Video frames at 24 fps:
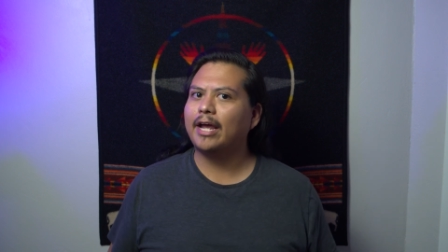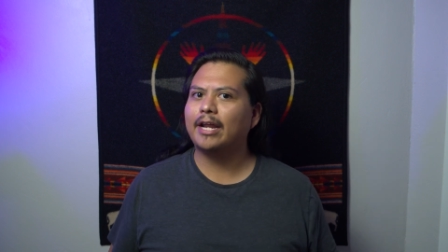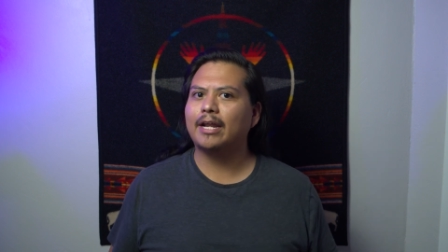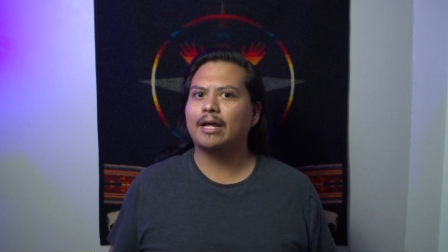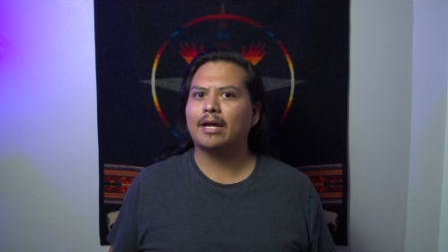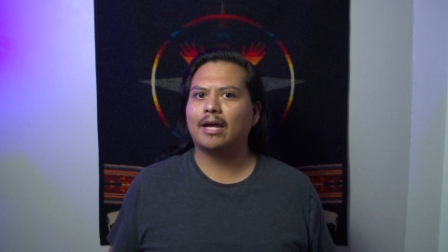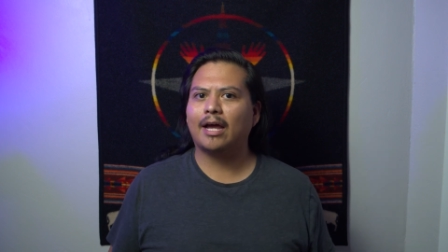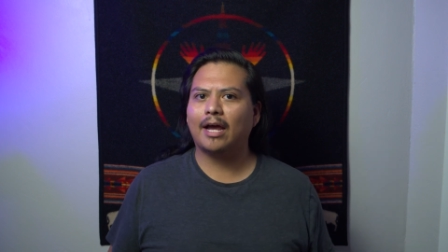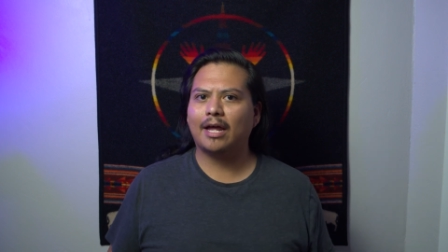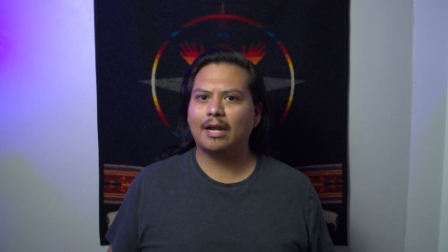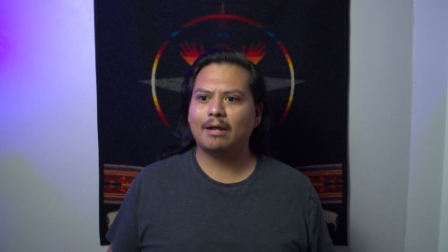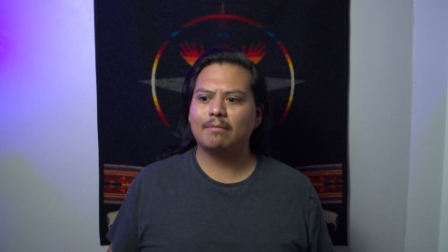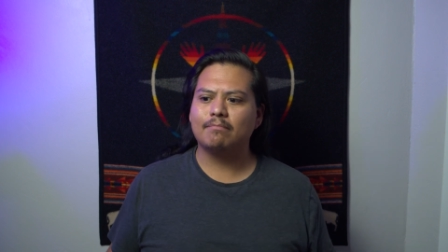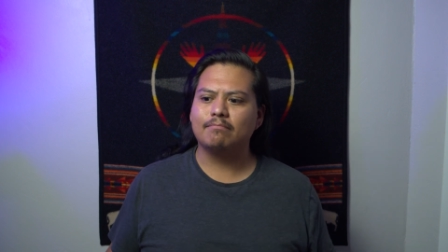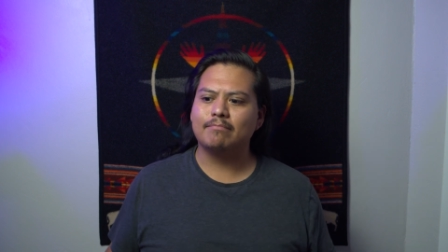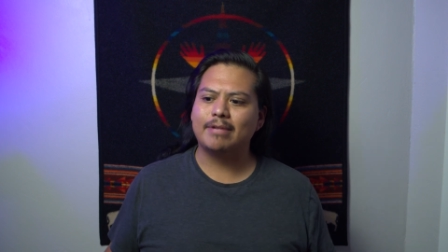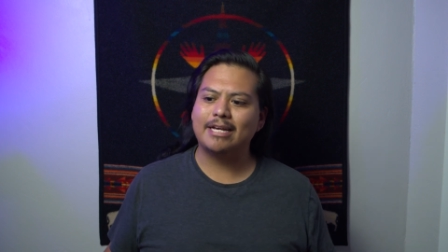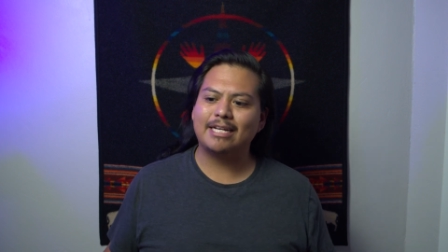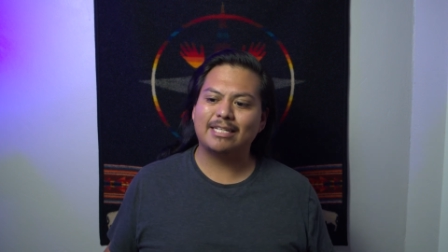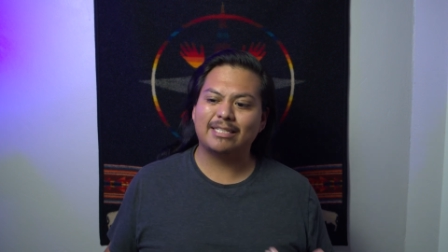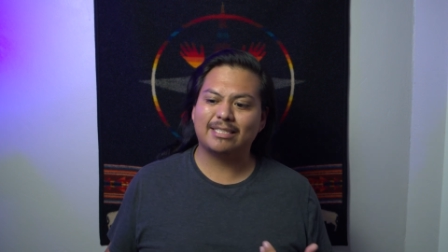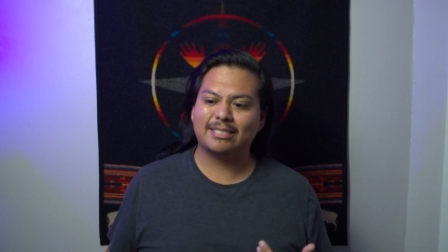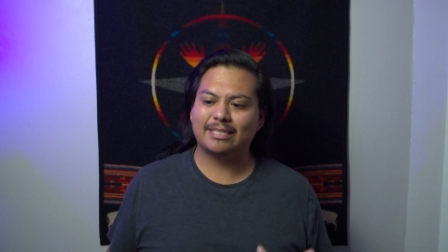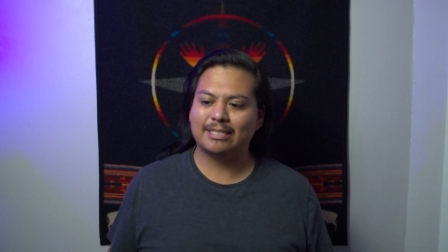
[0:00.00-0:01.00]
and it kind of
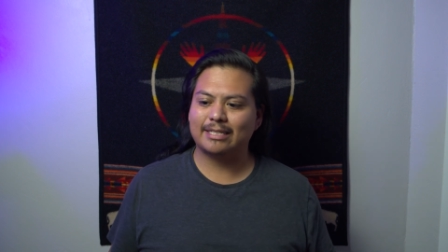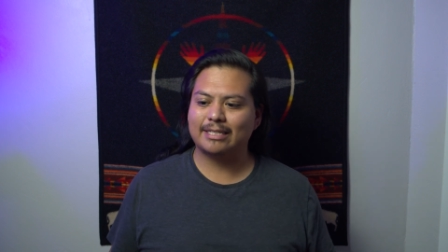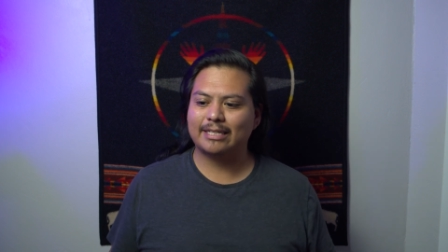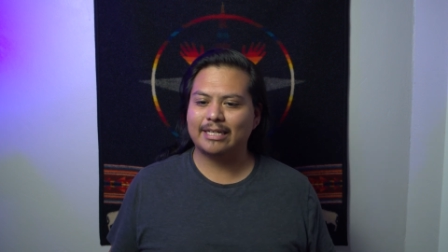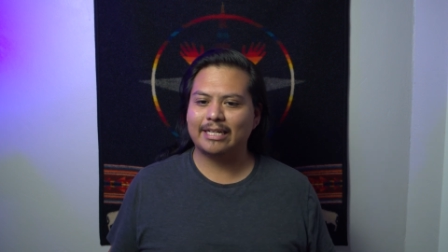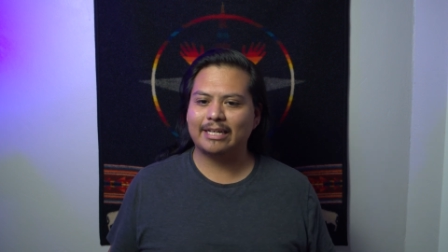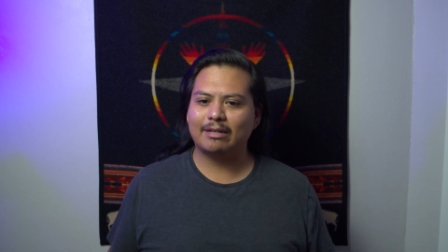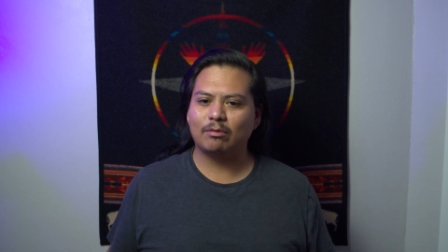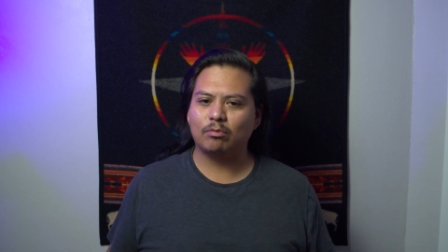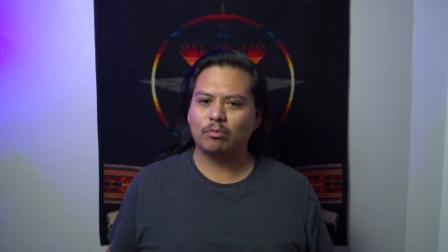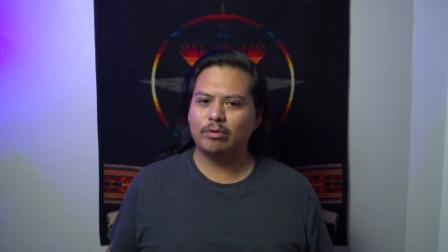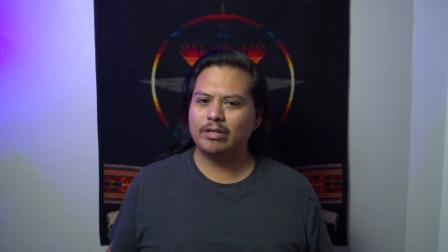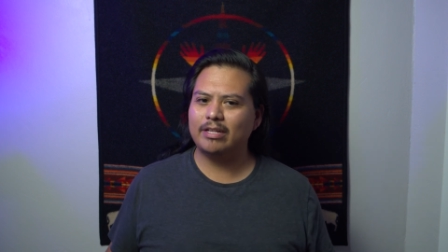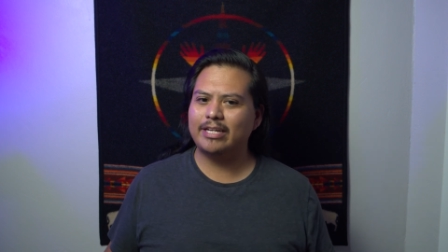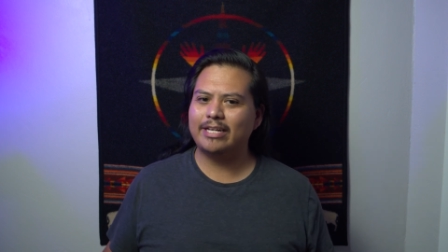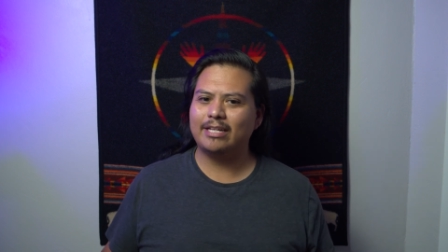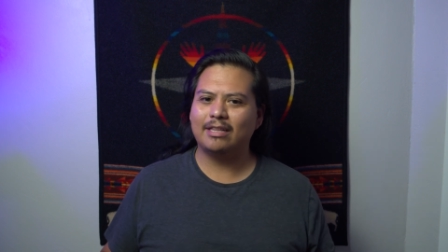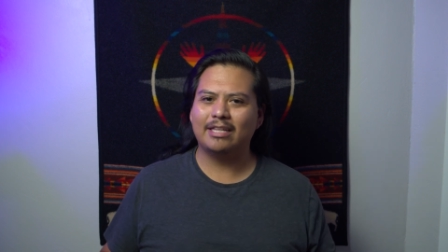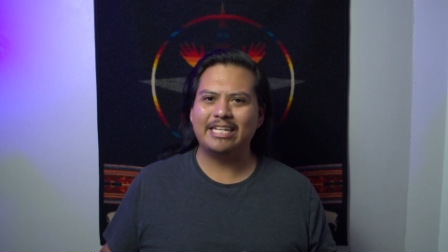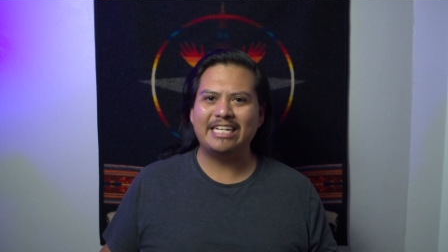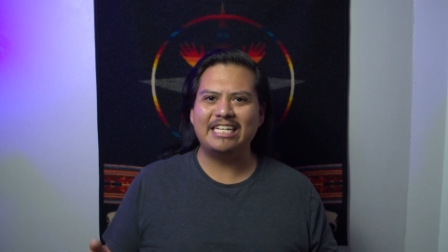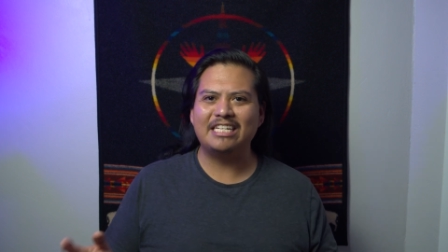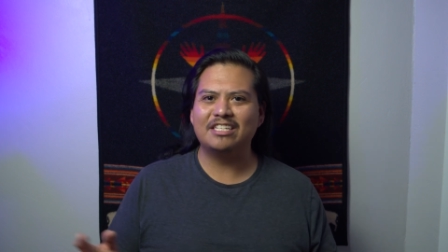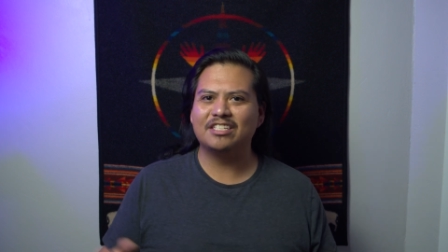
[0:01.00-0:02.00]
makes it, it really
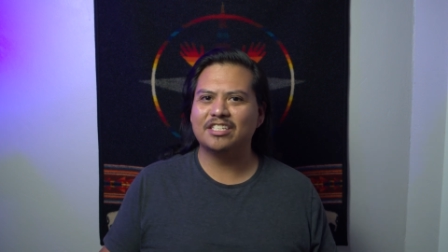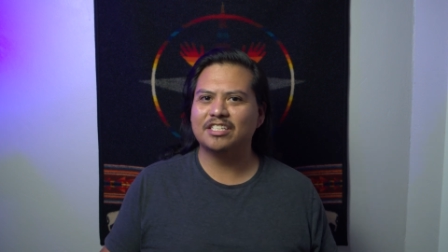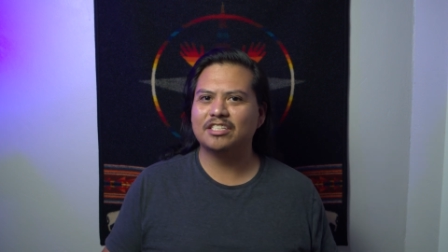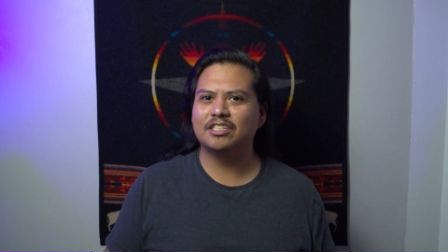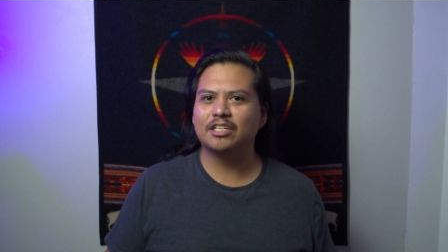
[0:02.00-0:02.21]
leans